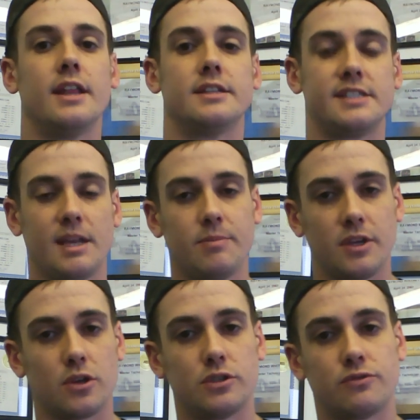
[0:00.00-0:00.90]
The same
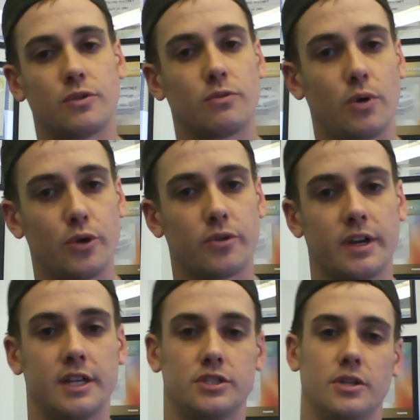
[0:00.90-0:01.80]
thing goes for a
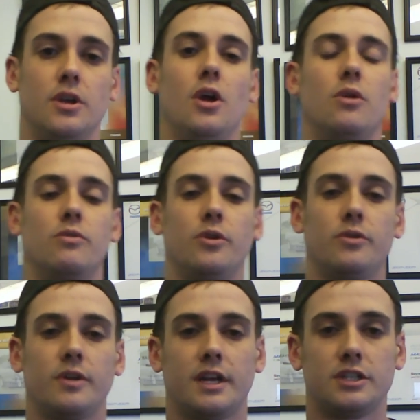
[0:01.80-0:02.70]
rotary engine.
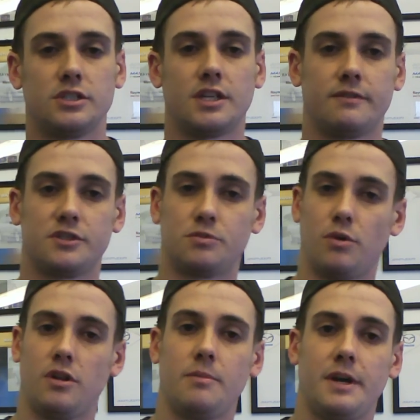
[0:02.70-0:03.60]
Rotary engines have a
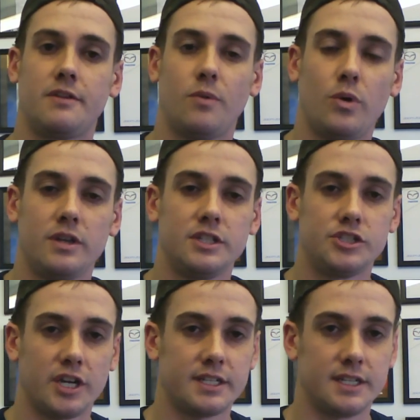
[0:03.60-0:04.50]
small amount of oil
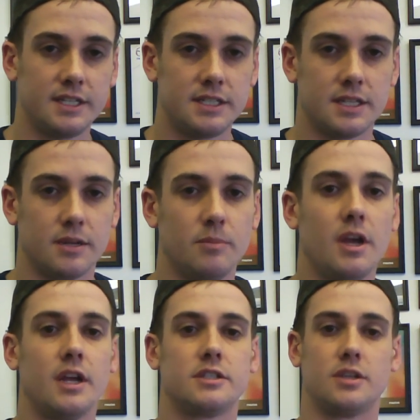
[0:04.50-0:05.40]
injected into them
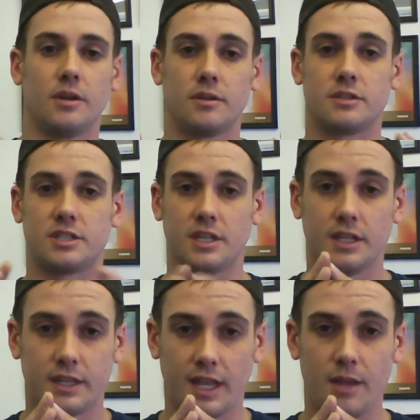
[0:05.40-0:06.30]
to
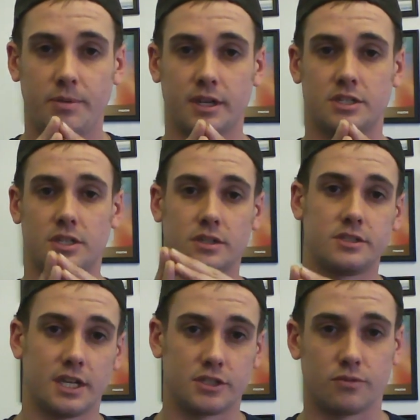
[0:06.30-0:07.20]
seal at the apex
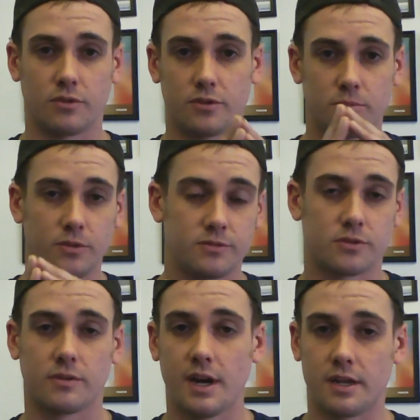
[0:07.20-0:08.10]
seals as the rotor moves
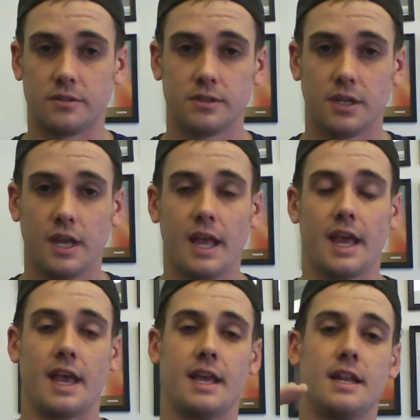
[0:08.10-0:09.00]
around,
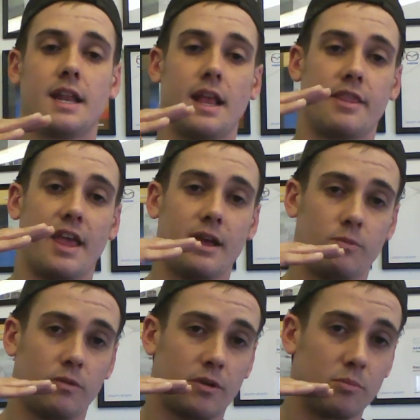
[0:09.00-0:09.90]
and
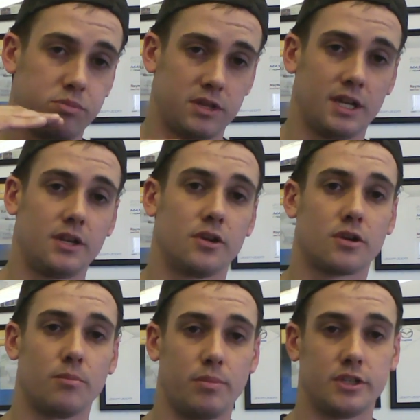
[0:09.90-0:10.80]
that will complete your
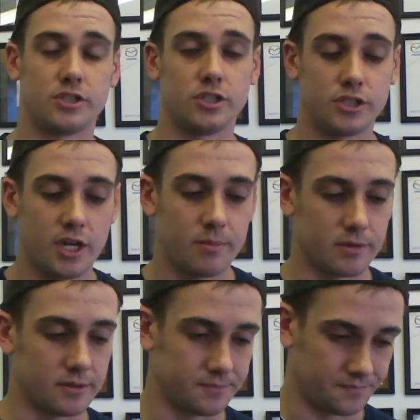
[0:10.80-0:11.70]
combustion chamber.